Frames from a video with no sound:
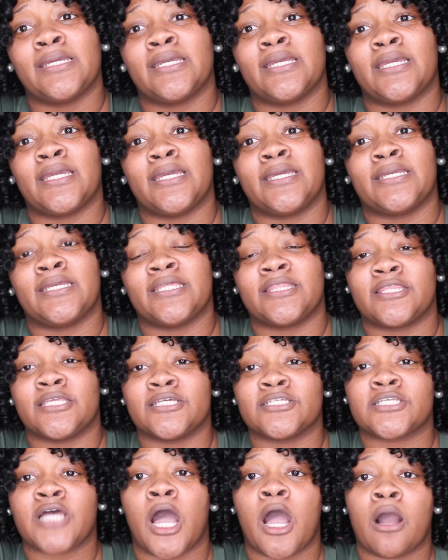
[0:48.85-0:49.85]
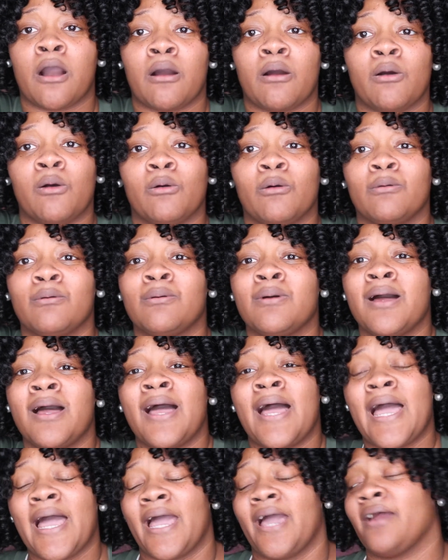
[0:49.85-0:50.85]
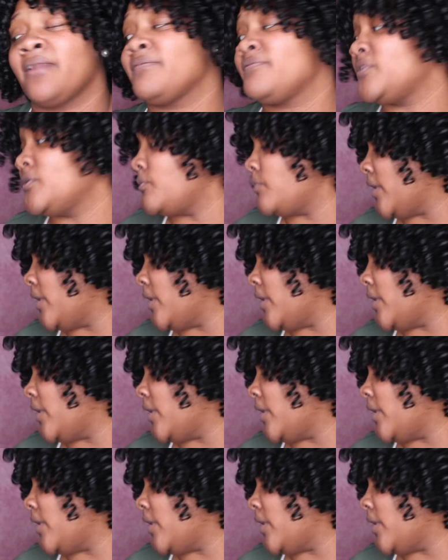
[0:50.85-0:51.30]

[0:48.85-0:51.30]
and get this haul out of the